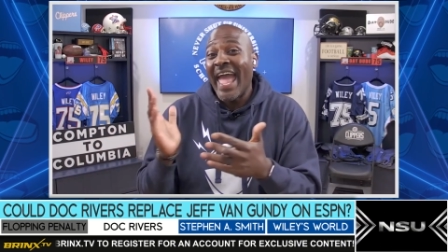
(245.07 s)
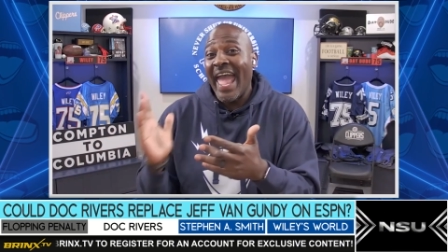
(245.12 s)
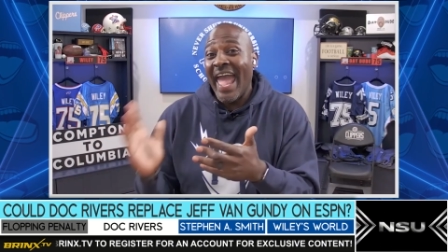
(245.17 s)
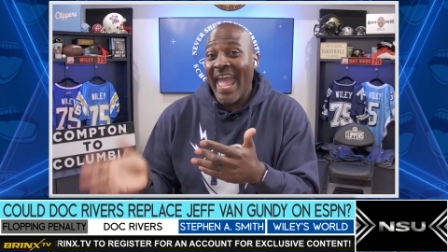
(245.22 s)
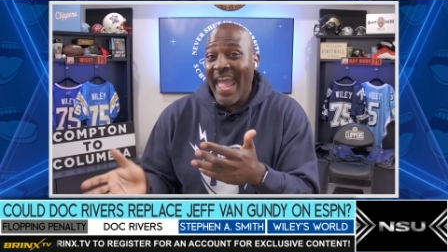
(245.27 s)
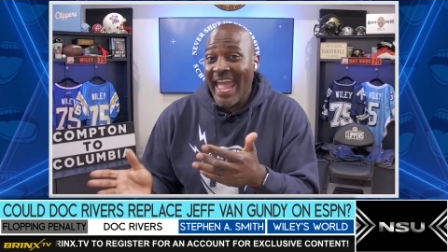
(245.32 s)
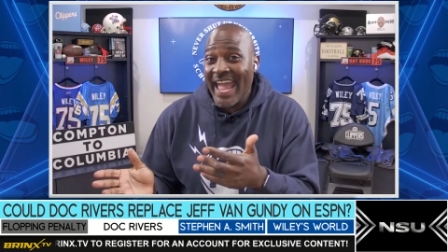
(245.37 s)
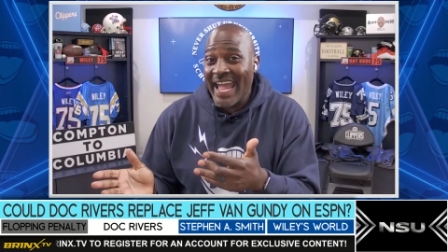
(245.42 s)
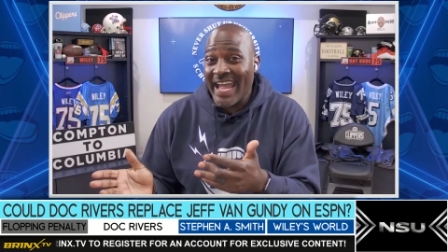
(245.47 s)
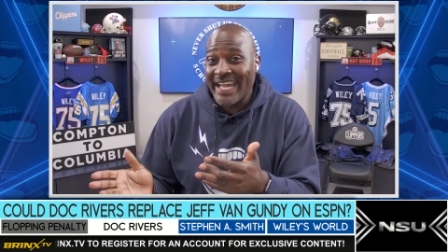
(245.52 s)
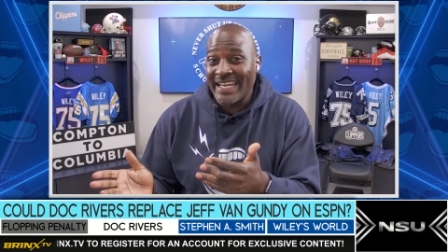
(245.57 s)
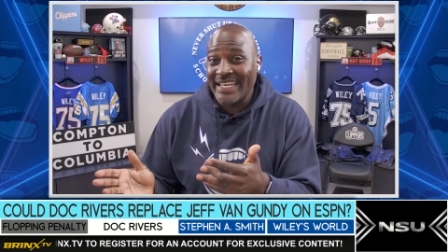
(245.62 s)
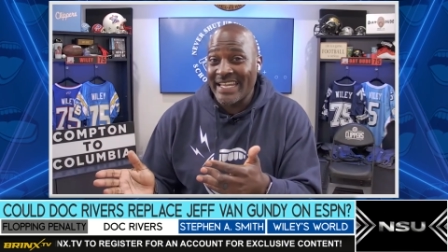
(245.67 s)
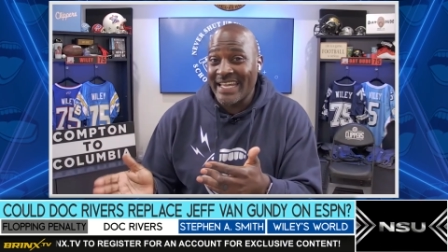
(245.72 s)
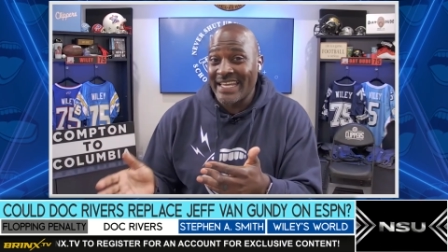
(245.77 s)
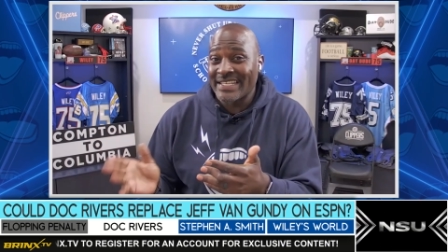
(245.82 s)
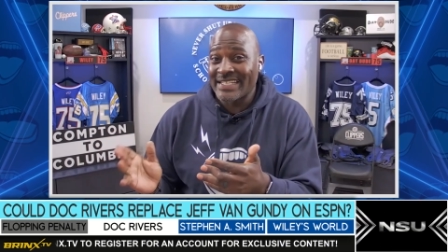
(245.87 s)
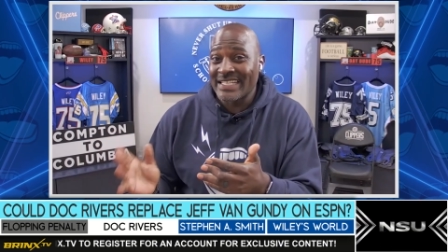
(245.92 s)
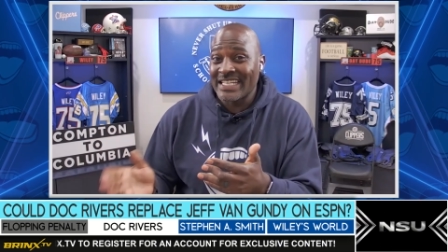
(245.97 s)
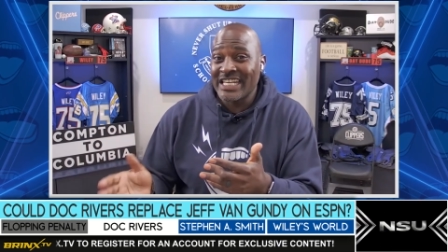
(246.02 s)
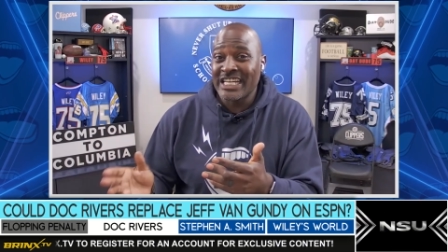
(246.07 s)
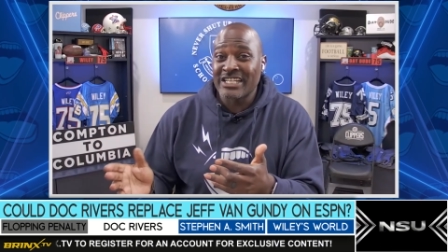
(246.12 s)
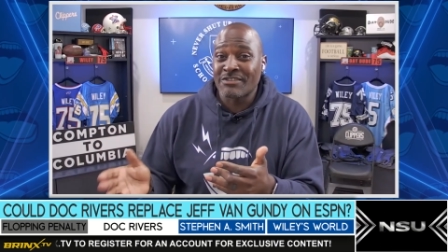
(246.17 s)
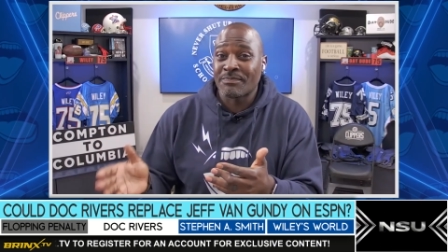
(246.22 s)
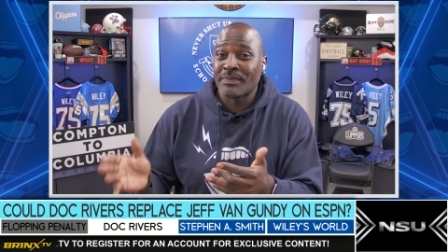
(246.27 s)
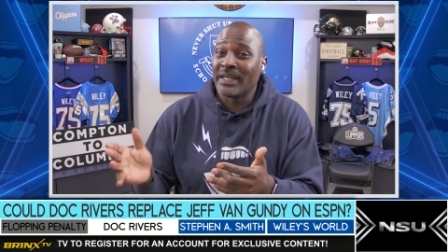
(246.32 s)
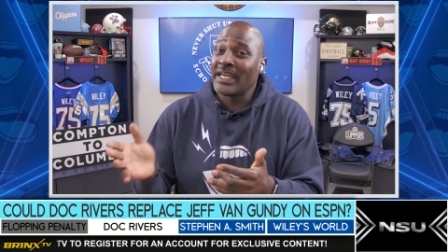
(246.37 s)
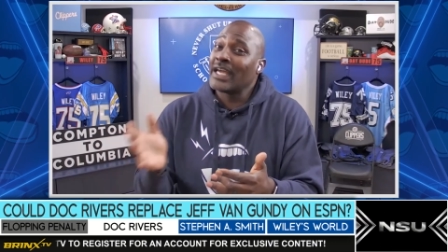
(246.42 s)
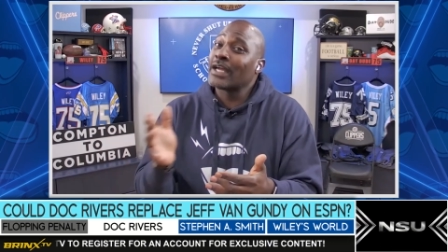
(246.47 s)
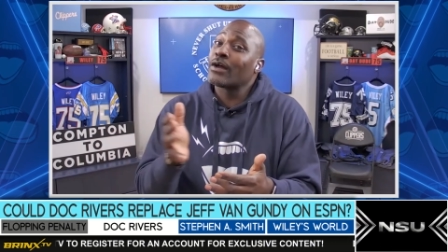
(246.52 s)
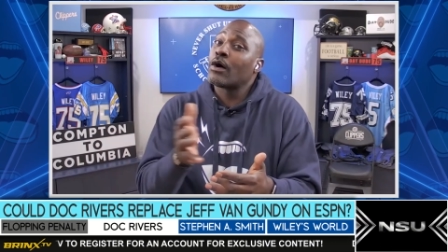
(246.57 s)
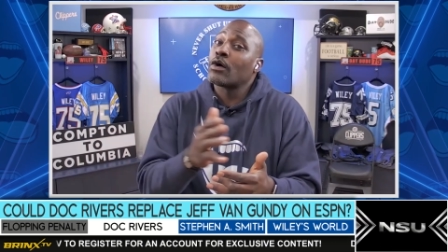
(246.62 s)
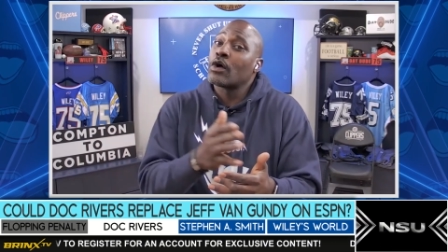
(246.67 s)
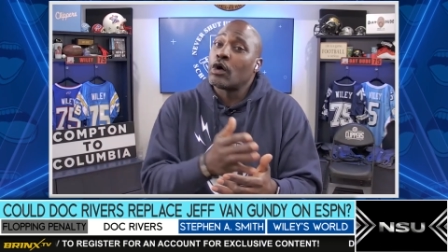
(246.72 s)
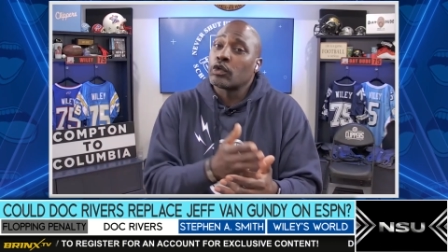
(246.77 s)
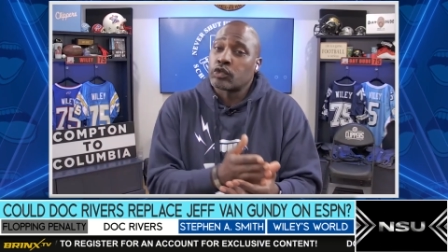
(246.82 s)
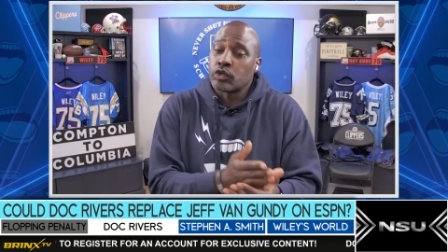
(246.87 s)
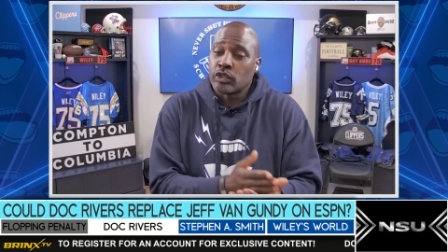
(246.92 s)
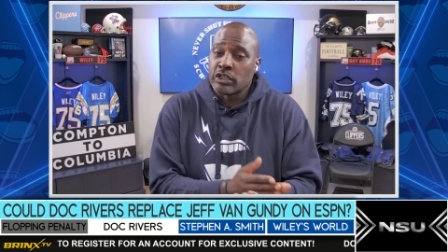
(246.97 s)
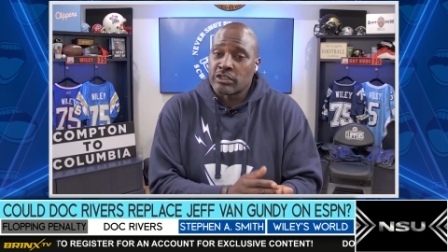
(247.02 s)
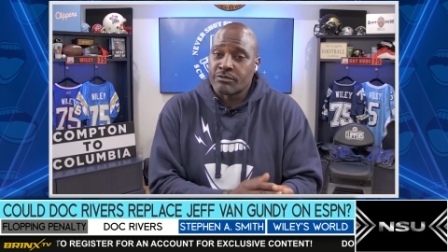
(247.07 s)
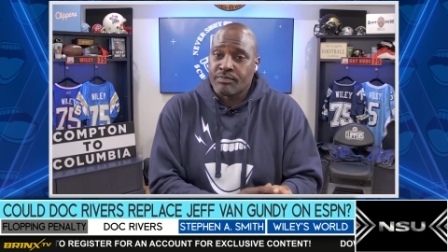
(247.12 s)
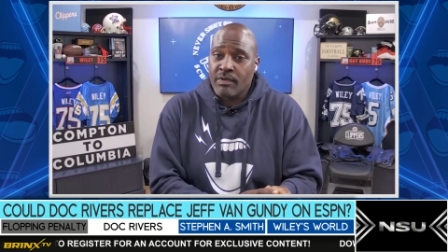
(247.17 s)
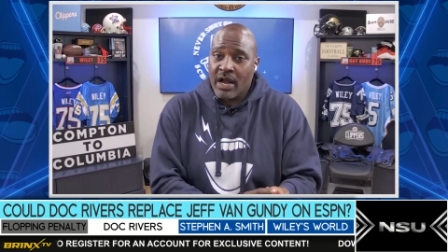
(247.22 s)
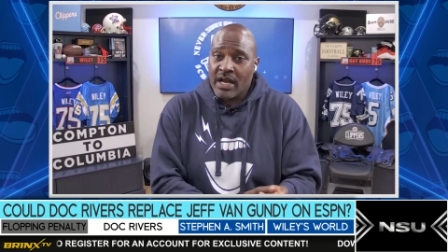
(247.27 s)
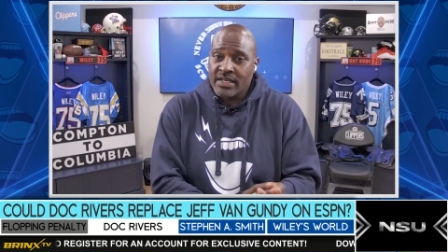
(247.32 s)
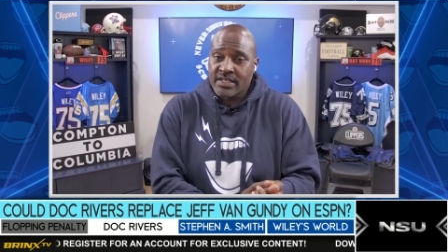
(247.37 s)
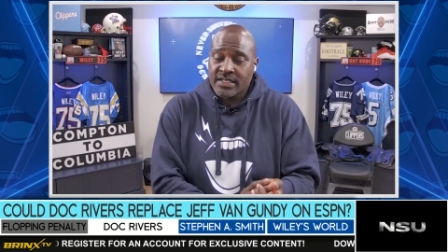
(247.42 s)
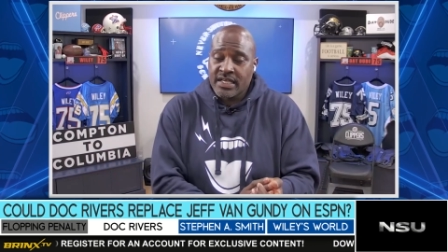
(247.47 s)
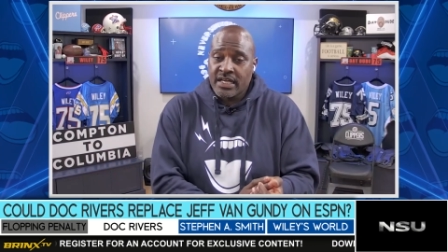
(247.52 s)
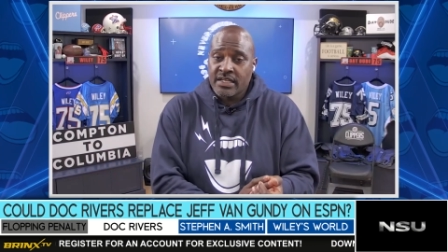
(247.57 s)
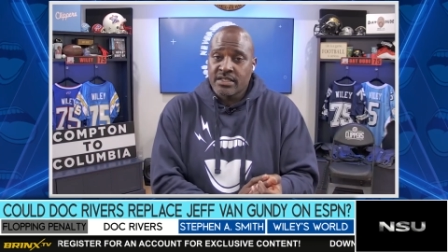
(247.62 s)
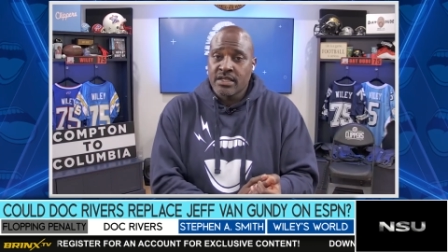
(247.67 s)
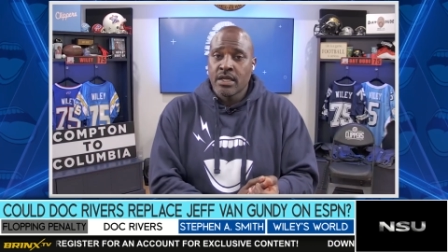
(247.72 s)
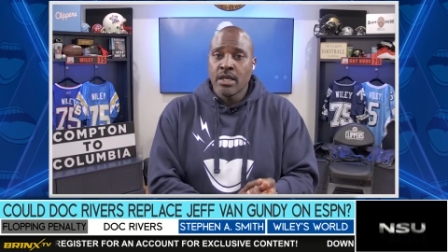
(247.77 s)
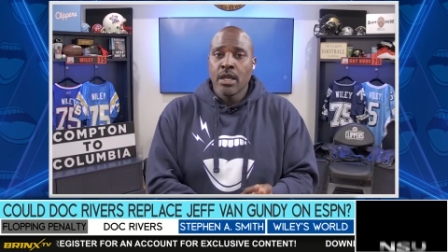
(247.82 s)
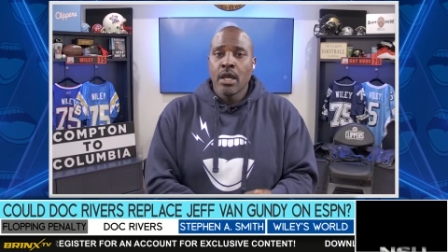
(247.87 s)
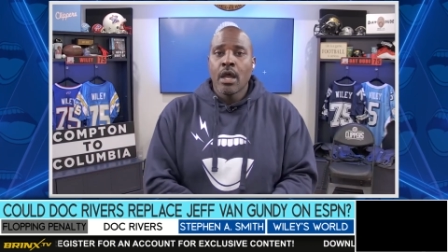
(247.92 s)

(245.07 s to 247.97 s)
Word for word: and is ESPN going to go through this process